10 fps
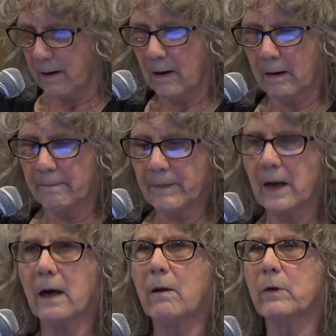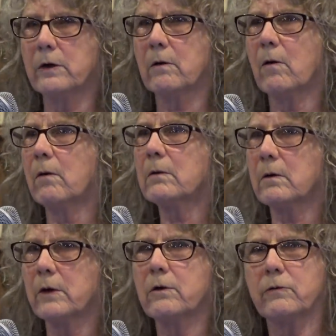um, and, and, when you're
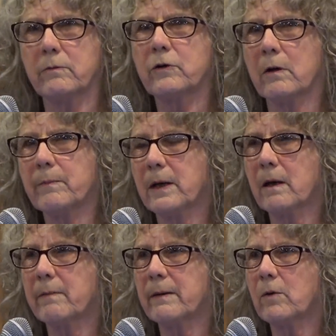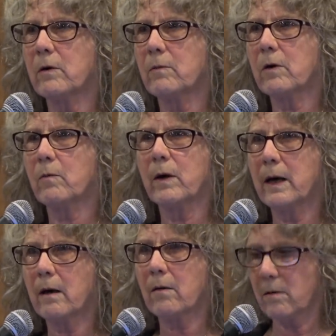older, you start becoming more and more
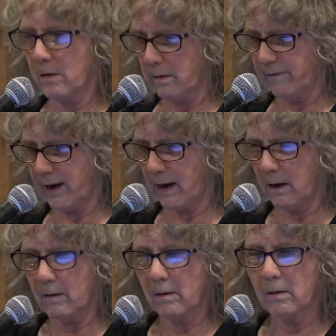aware of that.